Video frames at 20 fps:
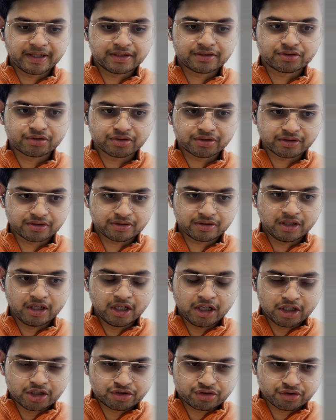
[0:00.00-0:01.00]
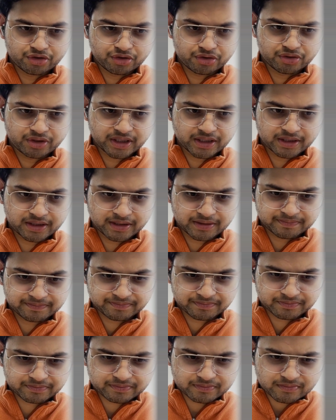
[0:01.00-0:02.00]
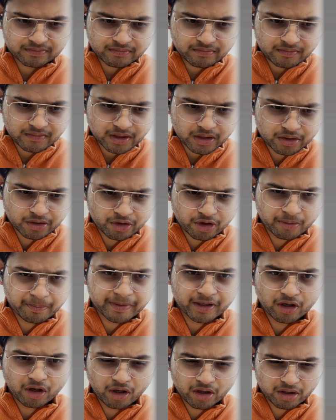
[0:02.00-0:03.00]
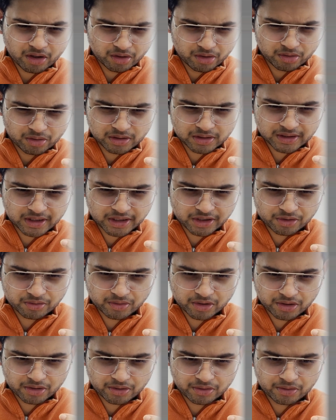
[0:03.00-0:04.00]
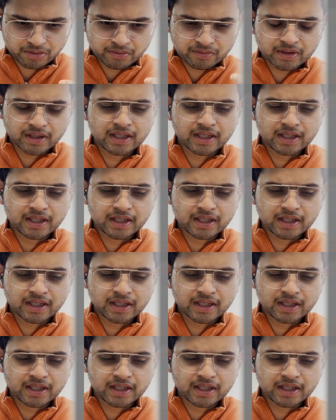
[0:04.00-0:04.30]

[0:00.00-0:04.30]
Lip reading: So you just copy all the goals that you want to do,